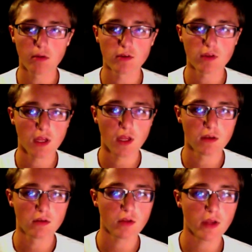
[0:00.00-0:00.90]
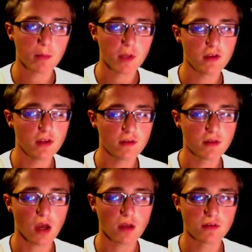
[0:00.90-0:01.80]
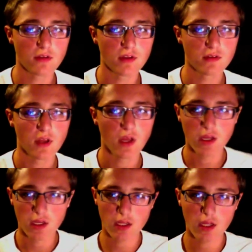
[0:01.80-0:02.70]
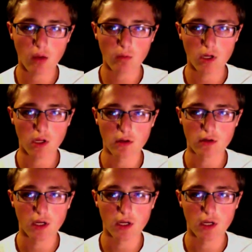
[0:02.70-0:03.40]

and look how many he's gotten since he got 100.